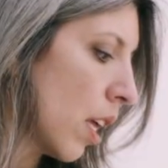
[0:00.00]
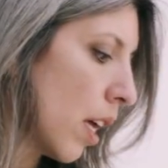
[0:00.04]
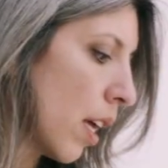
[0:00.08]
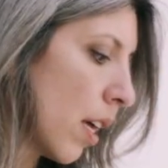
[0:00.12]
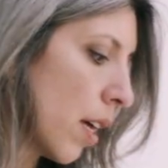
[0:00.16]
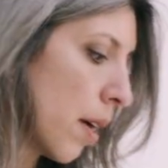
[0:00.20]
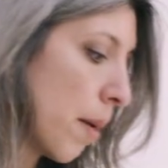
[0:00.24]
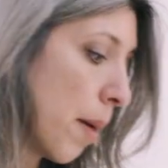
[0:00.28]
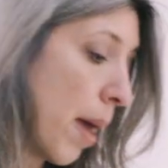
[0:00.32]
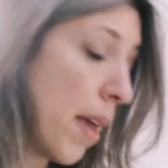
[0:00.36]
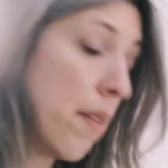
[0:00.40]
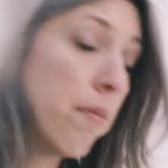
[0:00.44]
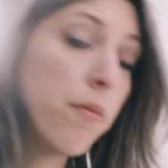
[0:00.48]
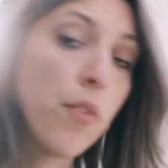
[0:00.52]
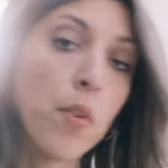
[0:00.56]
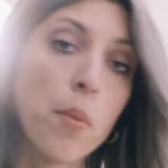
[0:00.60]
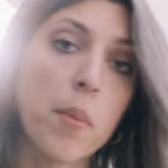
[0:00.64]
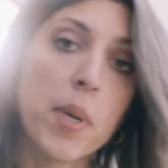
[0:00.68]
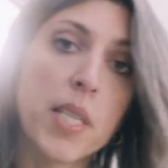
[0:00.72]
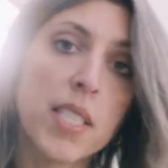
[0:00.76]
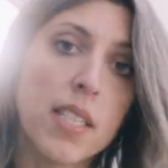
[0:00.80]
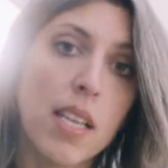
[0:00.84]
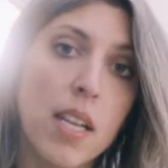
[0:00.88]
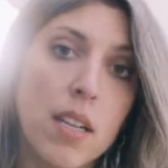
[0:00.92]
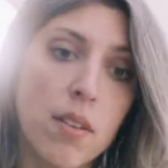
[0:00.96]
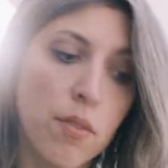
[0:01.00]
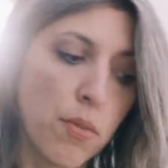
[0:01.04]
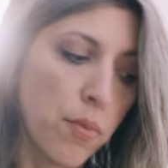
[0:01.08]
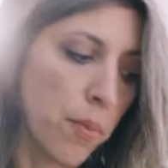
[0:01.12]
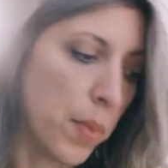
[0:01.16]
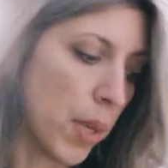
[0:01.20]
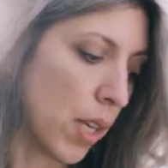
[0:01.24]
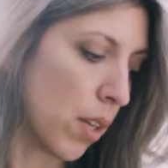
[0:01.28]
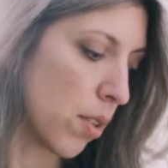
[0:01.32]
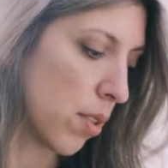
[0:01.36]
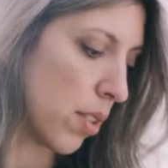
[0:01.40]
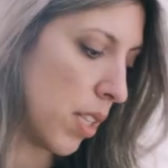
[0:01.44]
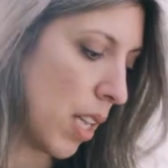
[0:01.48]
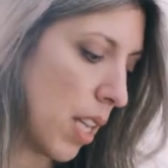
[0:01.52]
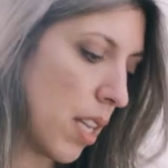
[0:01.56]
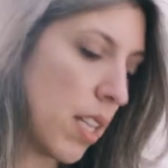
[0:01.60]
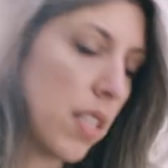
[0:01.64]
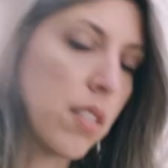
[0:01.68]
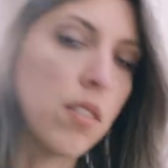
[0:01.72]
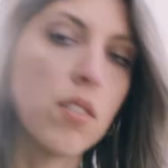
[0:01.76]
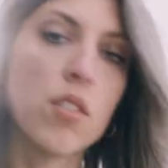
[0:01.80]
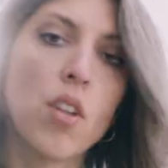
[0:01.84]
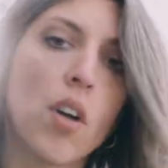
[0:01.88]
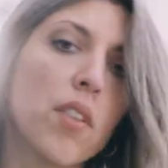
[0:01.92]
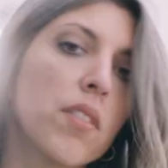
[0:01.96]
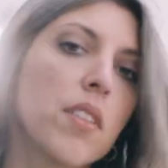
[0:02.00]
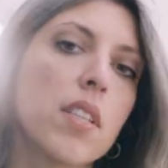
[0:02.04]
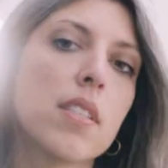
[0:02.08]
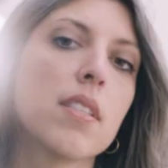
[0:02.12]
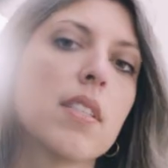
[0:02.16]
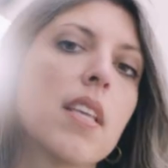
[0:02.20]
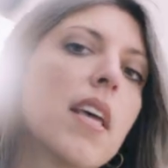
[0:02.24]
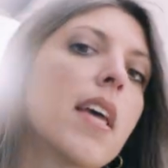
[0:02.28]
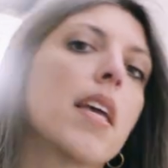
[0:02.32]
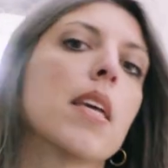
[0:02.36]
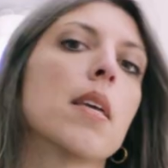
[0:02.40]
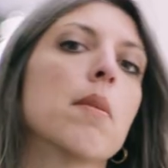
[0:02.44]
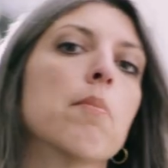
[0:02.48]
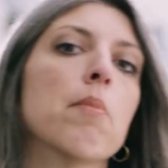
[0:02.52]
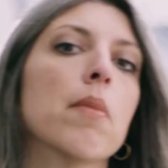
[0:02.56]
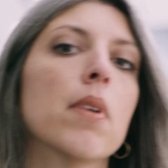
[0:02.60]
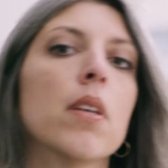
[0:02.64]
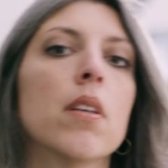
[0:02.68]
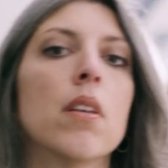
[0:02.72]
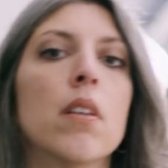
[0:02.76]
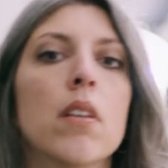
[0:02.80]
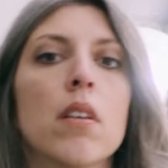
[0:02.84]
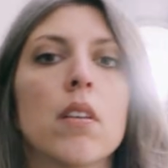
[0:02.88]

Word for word: And for myself, because it is not the same